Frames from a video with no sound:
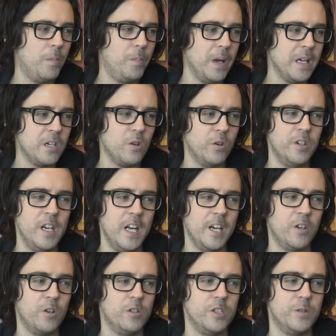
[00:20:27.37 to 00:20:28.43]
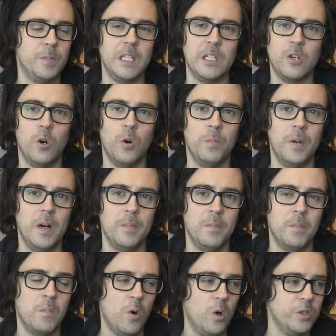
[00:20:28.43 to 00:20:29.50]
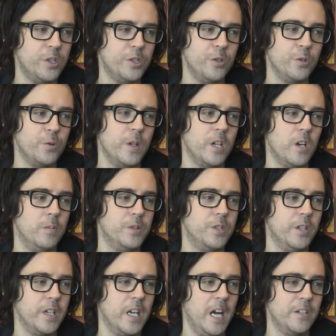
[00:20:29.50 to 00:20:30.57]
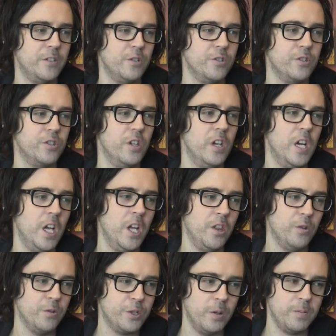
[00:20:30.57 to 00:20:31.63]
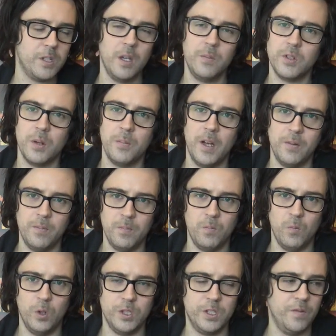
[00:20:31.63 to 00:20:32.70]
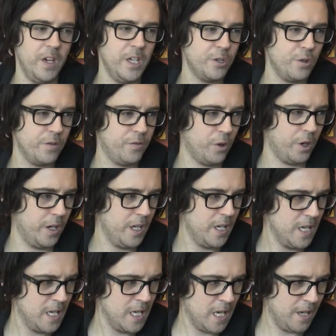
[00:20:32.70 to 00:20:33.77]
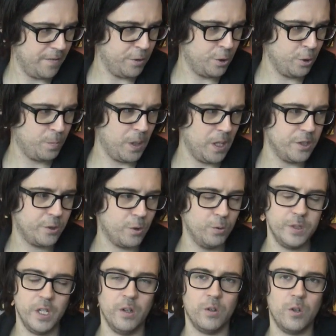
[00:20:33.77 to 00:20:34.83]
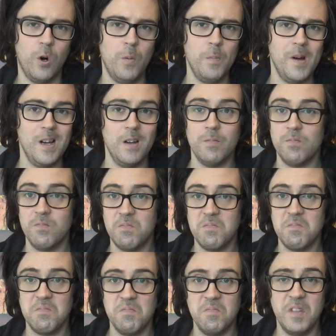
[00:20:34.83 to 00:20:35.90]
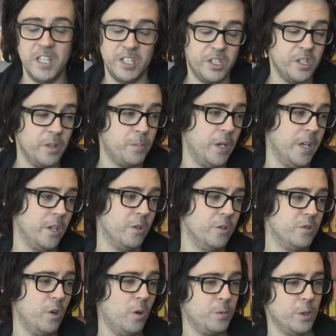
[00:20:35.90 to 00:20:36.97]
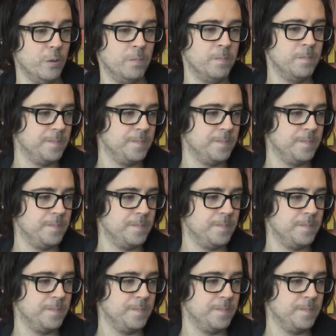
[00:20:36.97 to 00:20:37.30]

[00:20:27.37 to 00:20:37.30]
big on Necrons being combat monsters when it comes to their characters, though sometimes I might want to venture for it. If you do plan to go down combat, this is a pretty good option.